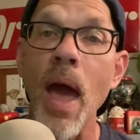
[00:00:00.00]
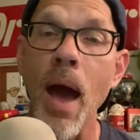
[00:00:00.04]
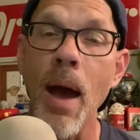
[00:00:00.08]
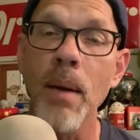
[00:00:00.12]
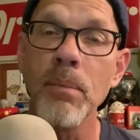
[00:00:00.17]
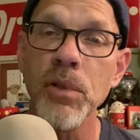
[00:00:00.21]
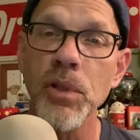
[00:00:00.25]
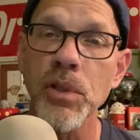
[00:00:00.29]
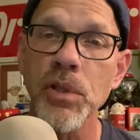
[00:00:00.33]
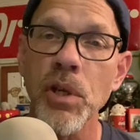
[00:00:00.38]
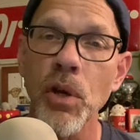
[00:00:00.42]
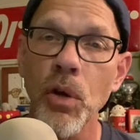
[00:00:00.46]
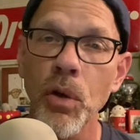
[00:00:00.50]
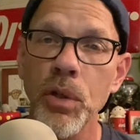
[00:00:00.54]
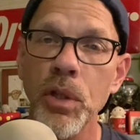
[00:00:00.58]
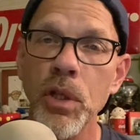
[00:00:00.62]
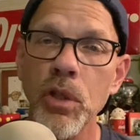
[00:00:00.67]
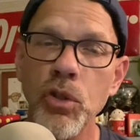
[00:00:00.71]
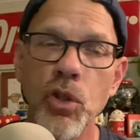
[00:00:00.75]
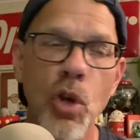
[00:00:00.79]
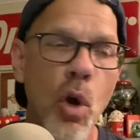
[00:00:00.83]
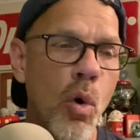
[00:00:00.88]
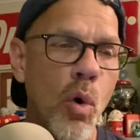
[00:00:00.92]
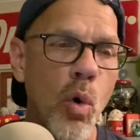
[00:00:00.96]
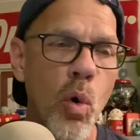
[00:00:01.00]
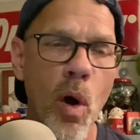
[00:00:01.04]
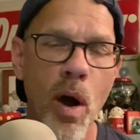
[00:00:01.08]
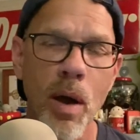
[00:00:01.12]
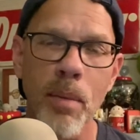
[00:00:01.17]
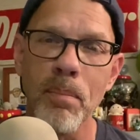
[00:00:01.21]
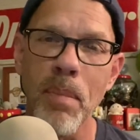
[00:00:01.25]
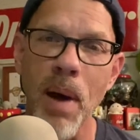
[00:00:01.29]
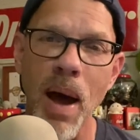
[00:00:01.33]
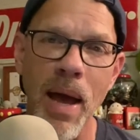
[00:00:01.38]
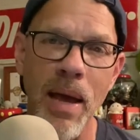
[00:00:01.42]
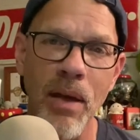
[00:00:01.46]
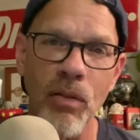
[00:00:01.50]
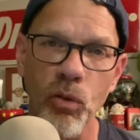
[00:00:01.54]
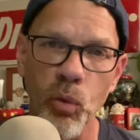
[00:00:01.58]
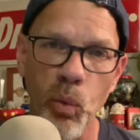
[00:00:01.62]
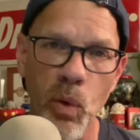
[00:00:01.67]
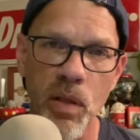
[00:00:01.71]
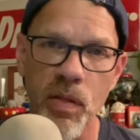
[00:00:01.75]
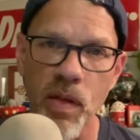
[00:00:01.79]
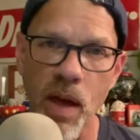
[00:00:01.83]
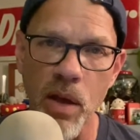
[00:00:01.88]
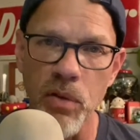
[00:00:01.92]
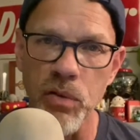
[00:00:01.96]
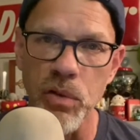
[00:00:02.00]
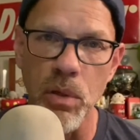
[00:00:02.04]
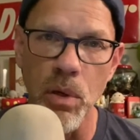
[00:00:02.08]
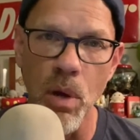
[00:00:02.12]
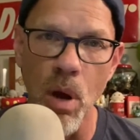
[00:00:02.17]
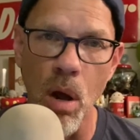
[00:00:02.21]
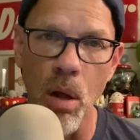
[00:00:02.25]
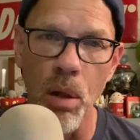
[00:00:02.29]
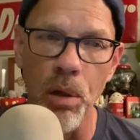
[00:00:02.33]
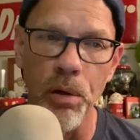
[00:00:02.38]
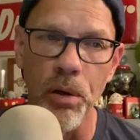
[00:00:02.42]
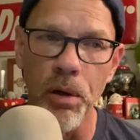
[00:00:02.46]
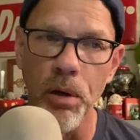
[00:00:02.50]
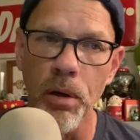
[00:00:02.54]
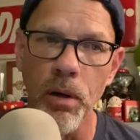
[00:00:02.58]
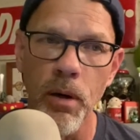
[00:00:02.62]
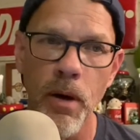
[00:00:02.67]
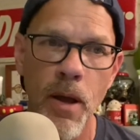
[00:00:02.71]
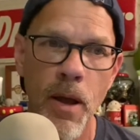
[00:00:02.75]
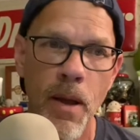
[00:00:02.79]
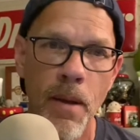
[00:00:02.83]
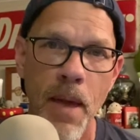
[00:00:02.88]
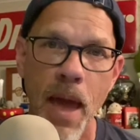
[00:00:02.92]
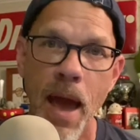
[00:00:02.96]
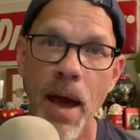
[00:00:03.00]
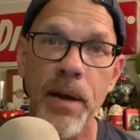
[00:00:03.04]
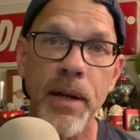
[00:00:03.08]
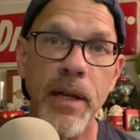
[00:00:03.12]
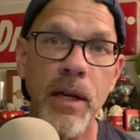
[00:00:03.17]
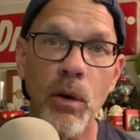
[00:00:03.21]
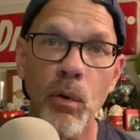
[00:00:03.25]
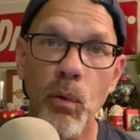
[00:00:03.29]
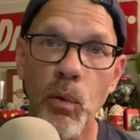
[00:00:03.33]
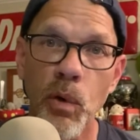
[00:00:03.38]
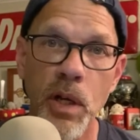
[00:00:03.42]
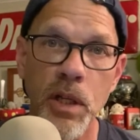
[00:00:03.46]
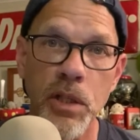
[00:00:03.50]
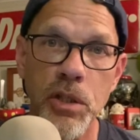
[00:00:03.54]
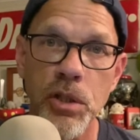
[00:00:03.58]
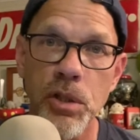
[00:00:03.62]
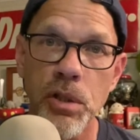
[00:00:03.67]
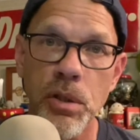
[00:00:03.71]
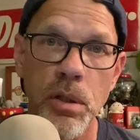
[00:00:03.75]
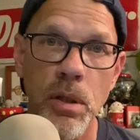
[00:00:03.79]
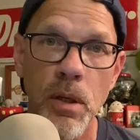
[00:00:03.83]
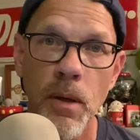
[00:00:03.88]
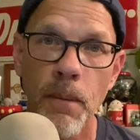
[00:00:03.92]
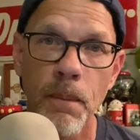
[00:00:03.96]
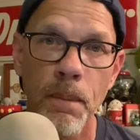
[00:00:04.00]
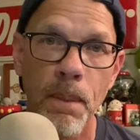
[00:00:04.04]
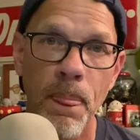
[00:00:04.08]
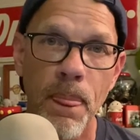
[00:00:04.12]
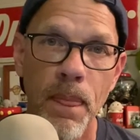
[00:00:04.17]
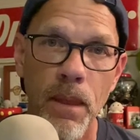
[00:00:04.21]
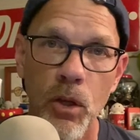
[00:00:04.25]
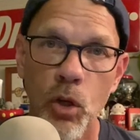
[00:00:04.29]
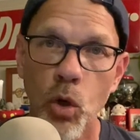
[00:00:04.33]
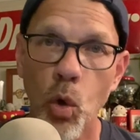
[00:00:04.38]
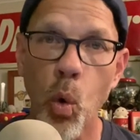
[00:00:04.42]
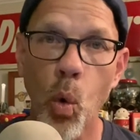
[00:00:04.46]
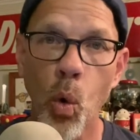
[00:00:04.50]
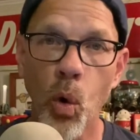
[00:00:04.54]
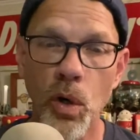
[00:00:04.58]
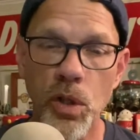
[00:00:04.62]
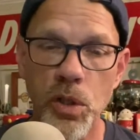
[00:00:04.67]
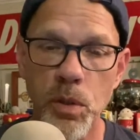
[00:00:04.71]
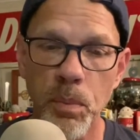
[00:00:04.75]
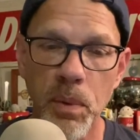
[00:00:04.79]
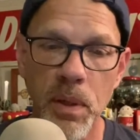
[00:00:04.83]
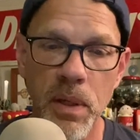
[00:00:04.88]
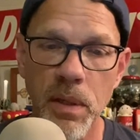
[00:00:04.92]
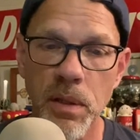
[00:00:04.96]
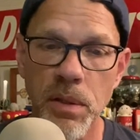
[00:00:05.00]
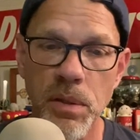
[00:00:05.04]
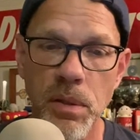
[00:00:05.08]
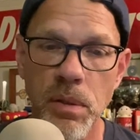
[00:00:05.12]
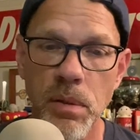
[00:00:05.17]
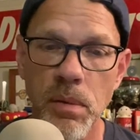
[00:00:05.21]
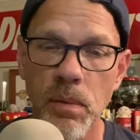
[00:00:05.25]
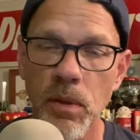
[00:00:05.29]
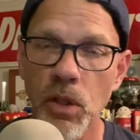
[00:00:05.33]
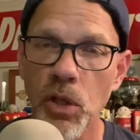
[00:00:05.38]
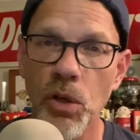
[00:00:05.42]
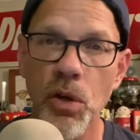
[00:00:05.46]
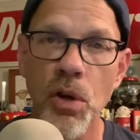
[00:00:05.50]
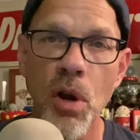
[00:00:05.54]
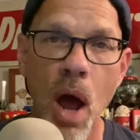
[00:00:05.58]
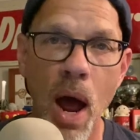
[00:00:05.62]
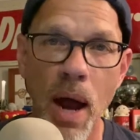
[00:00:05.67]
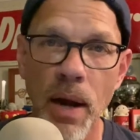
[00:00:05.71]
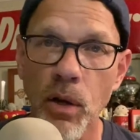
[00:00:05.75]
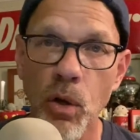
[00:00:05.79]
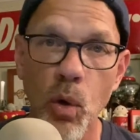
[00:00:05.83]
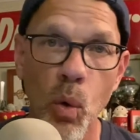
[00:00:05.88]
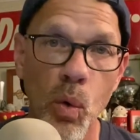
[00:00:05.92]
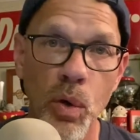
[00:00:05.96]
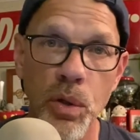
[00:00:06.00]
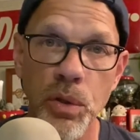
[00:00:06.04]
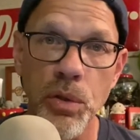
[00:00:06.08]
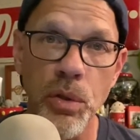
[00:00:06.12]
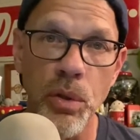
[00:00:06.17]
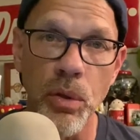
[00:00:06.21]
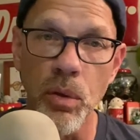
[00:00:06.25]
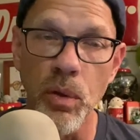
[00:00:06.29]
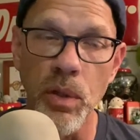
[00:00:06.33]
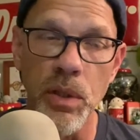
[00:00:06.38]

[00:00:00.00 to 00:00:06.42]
I'm just telling you, don't go out and buy a three thousand dollar how to get rich course because you're not going to.